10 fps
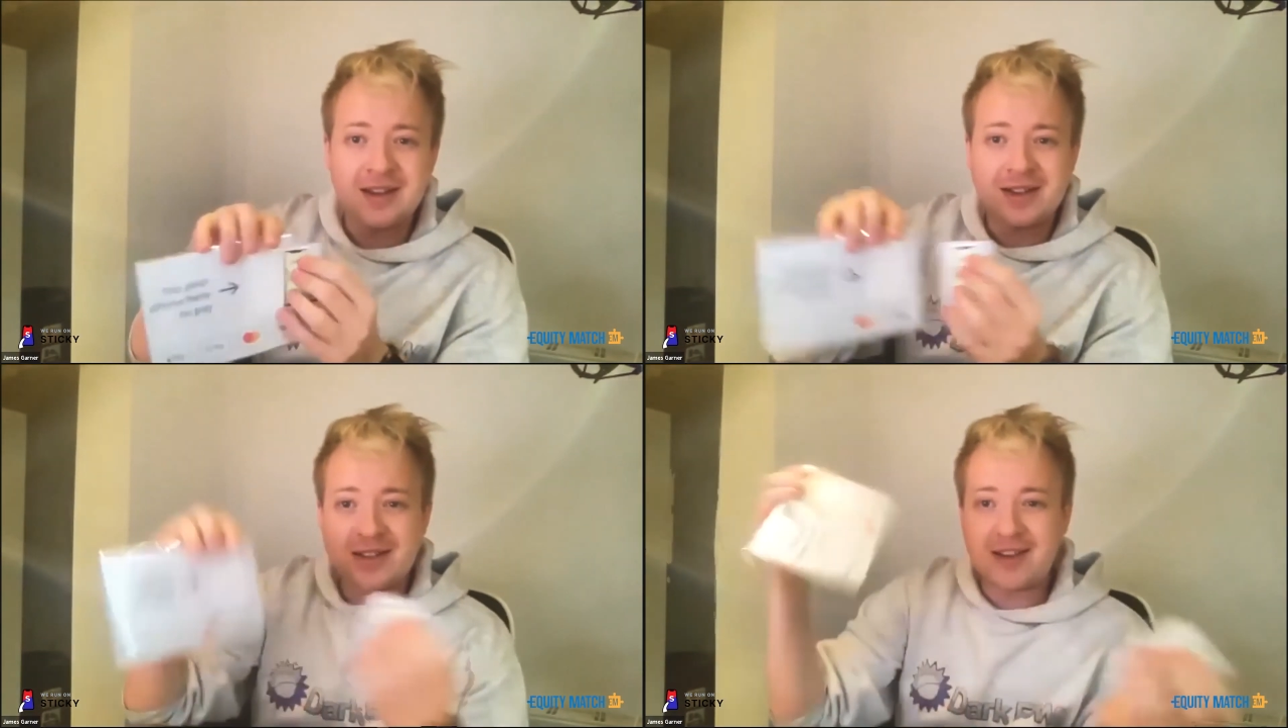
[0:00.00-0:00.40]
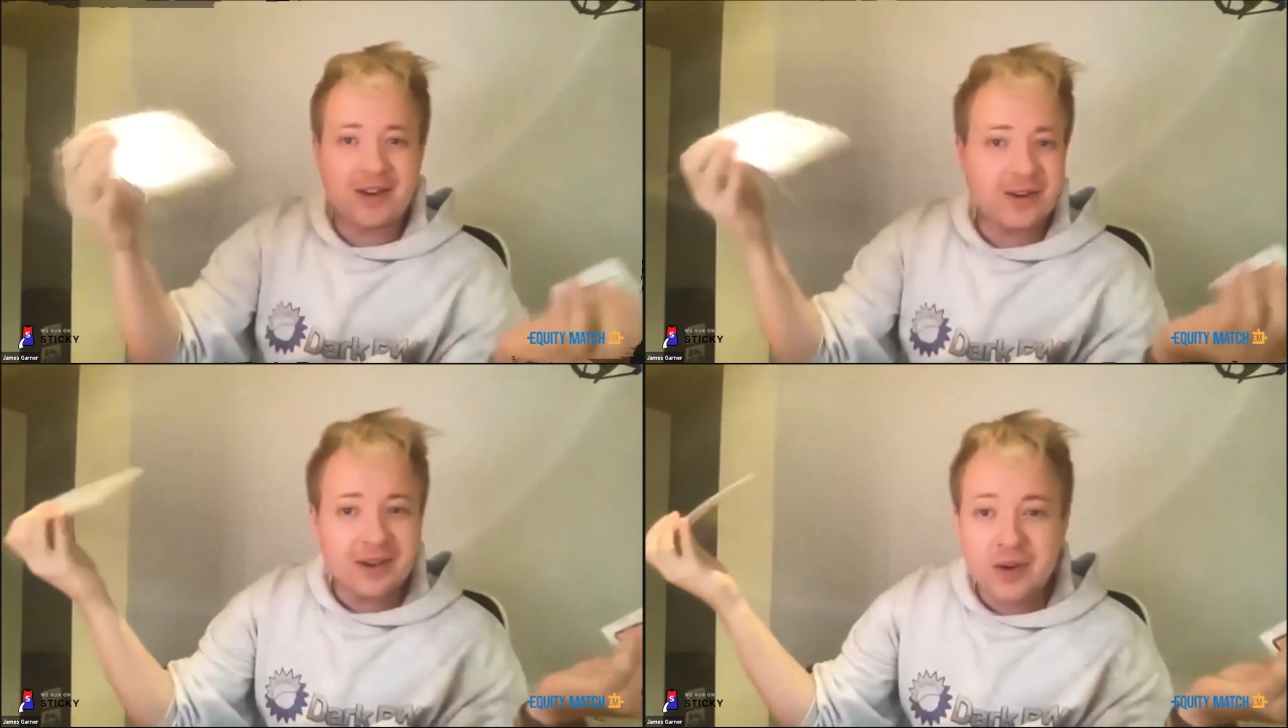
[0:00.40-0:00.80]

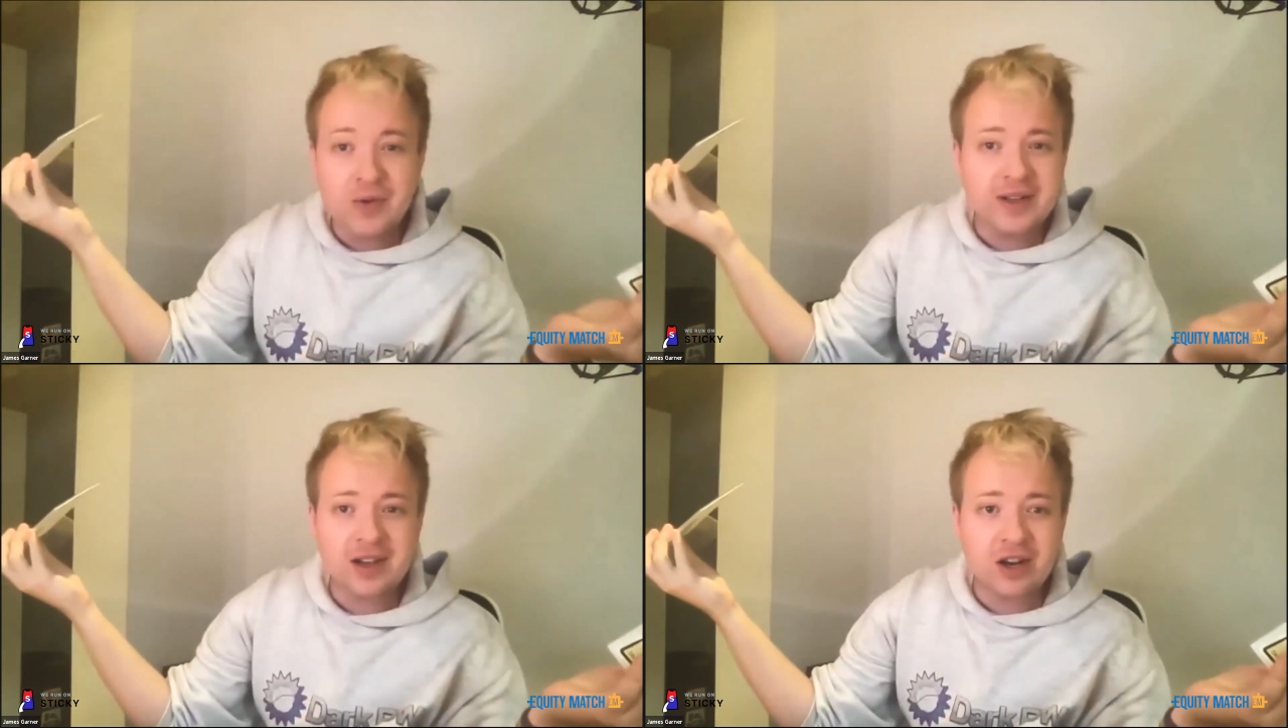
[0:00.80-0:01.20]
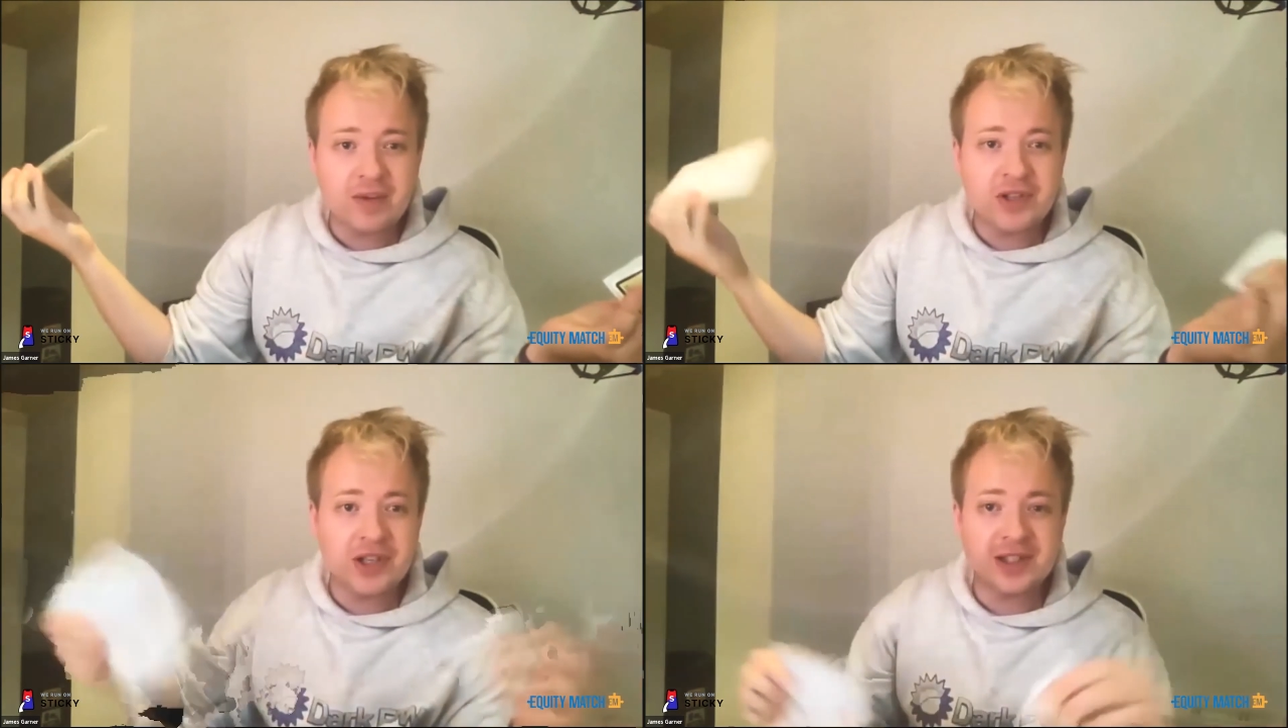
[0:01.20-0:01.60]
So who needs card
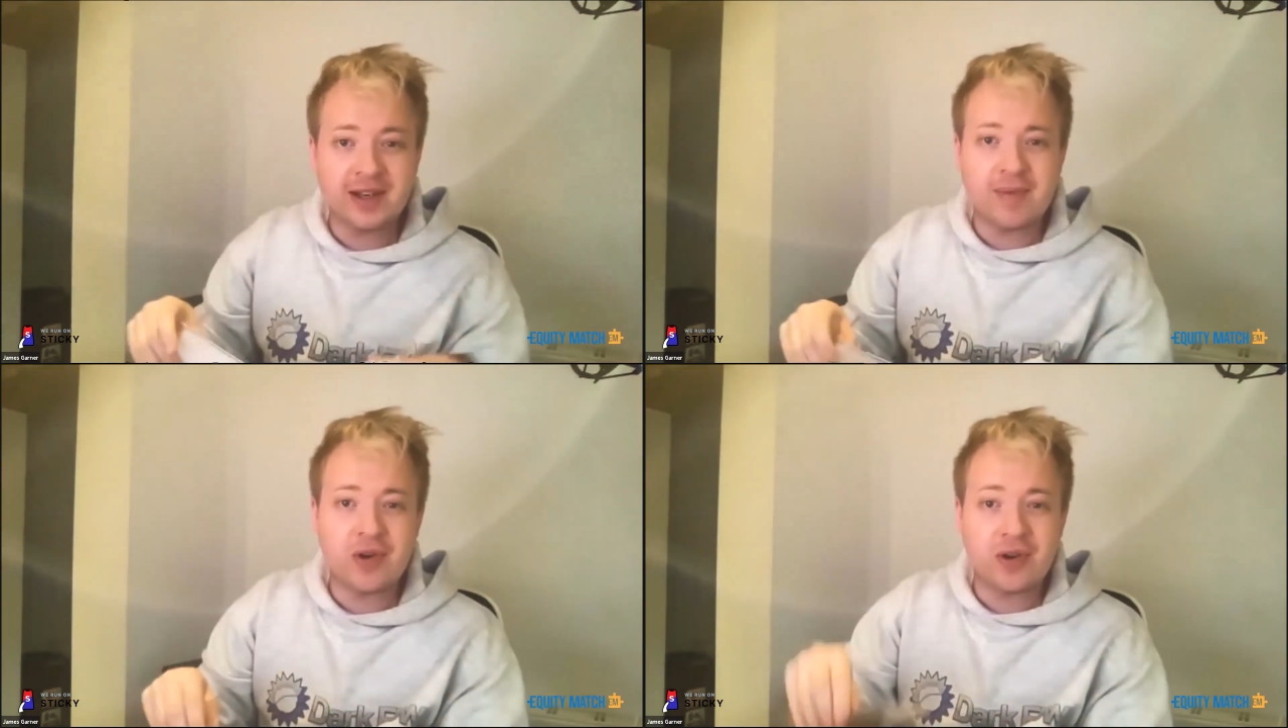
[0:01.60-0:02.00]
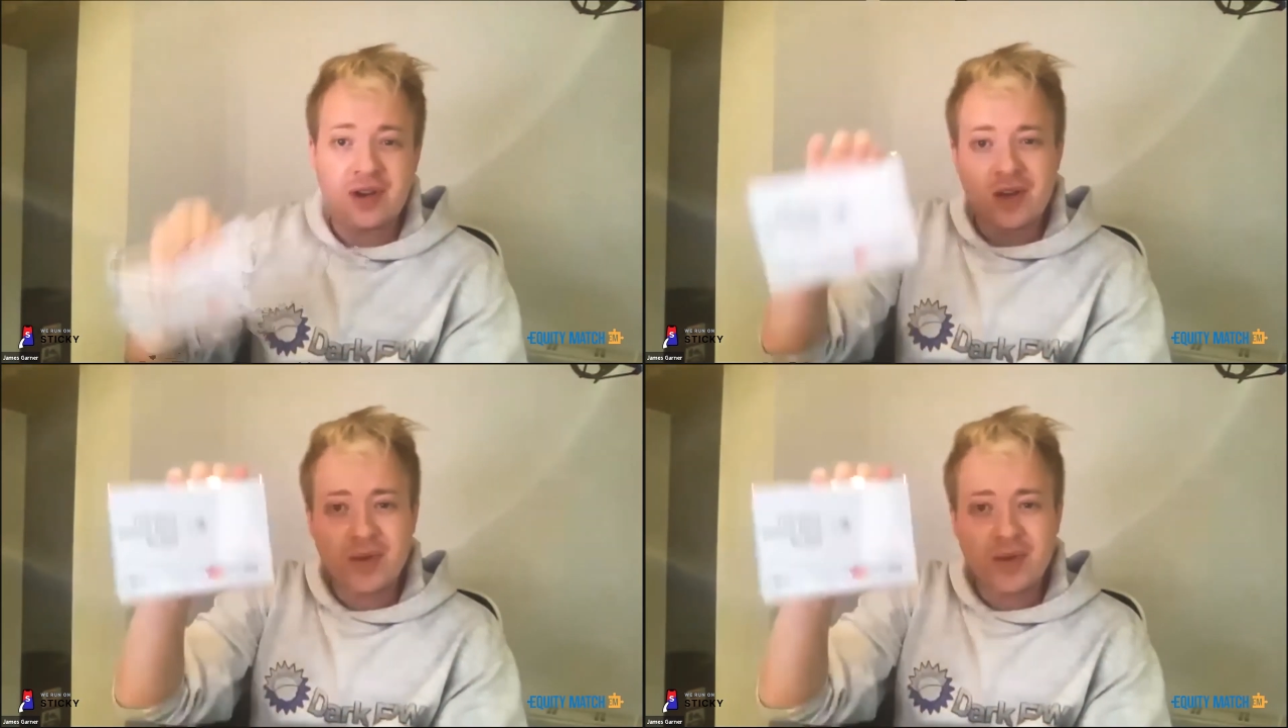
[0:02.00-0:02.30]
machines anymore?